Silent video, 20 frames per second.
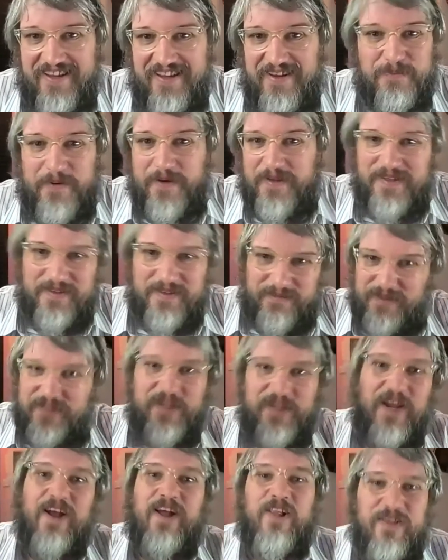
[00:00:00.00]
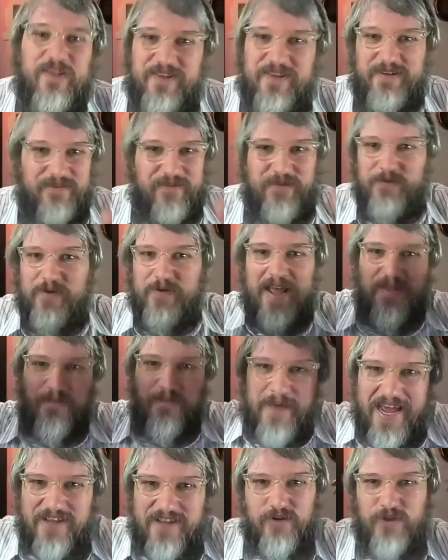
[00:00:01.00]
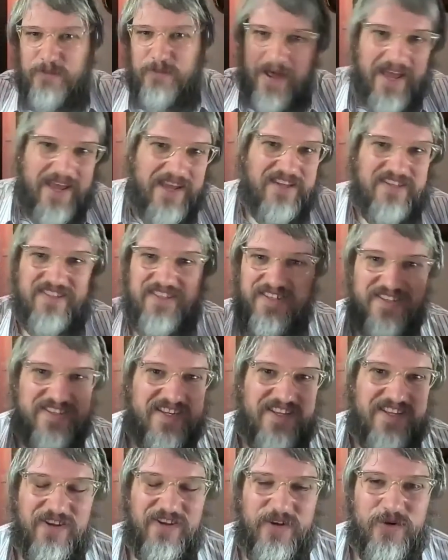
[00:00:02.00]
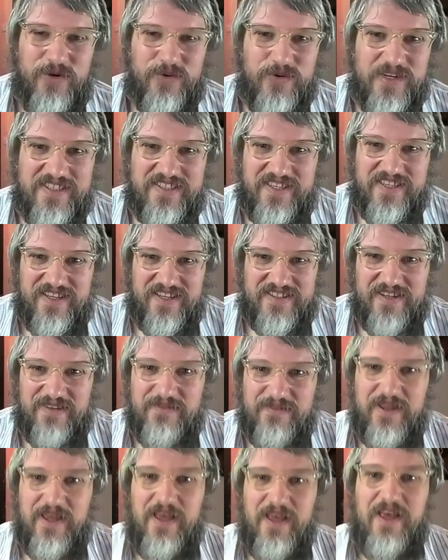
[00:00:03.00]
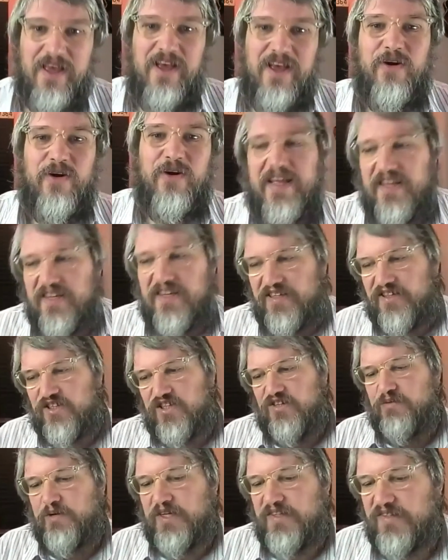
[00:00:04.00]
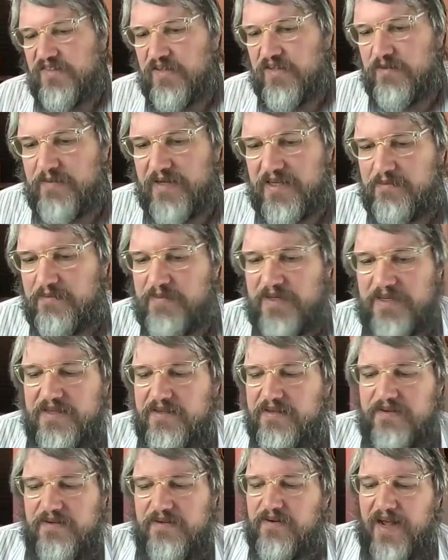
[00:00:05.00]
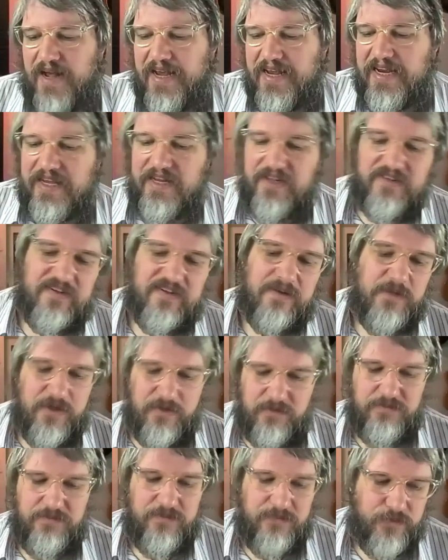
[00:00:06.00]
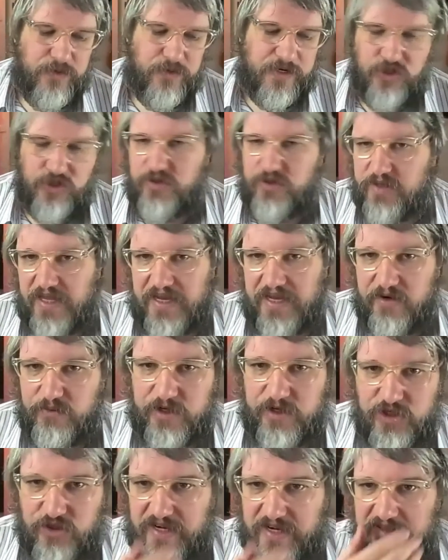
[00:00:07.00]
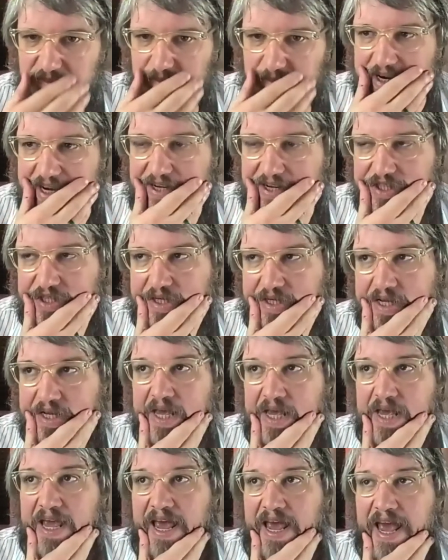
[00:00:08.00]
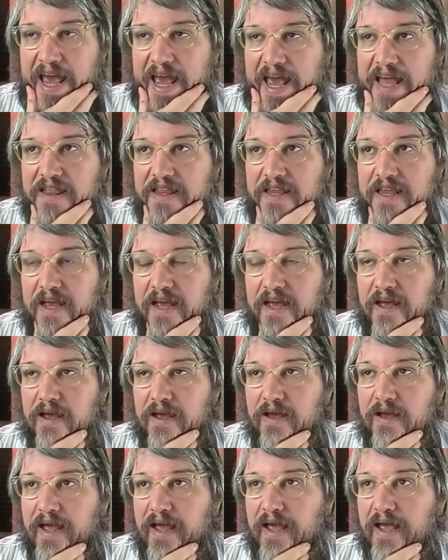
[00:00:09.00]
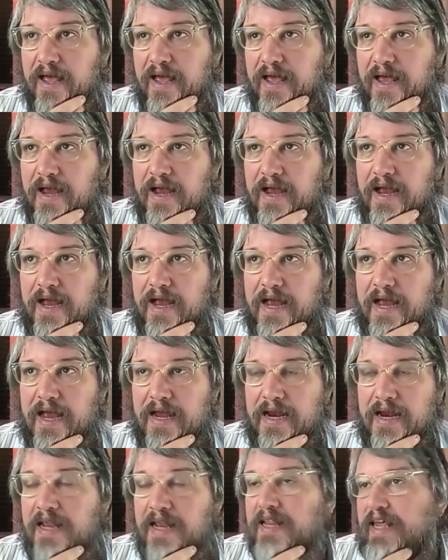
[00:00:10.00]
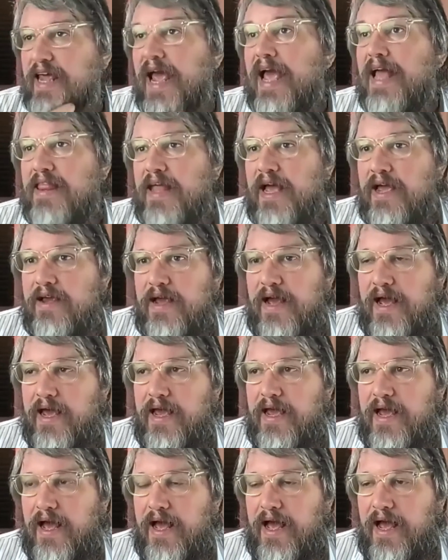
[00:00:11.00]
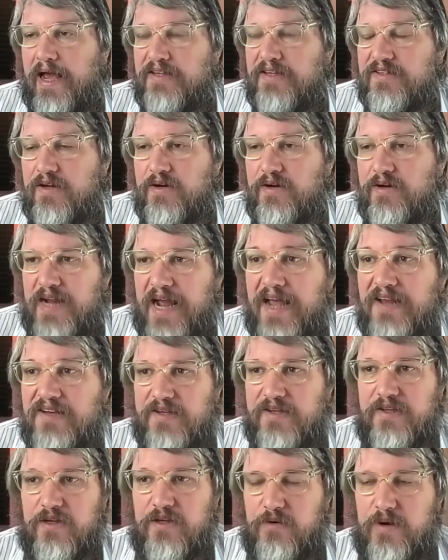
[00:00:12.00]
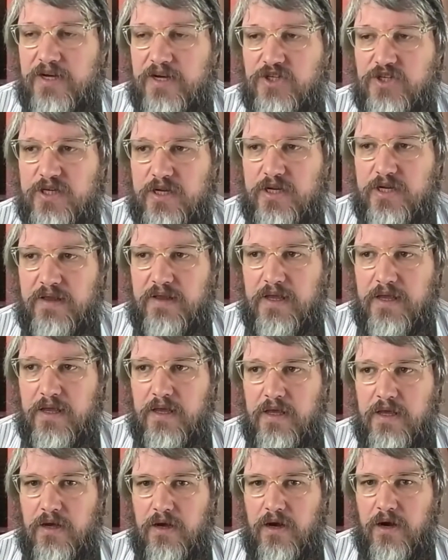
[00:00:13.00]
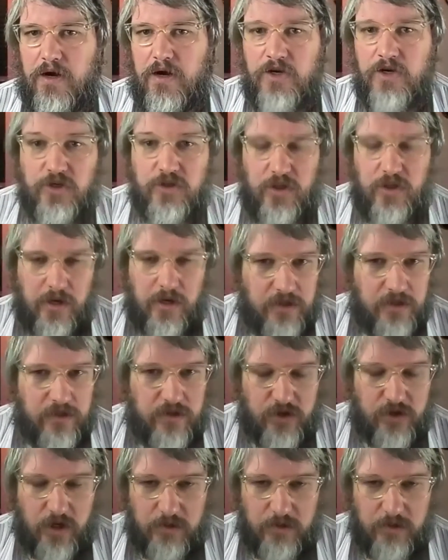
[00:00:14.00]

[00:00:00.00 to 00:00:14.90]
but still went back to the biases and the heuristics of, oh yeah, this is just racism. But you know, I needed something richer, like a richer explanation. And in the end, I started asking the question of, aren't you talking to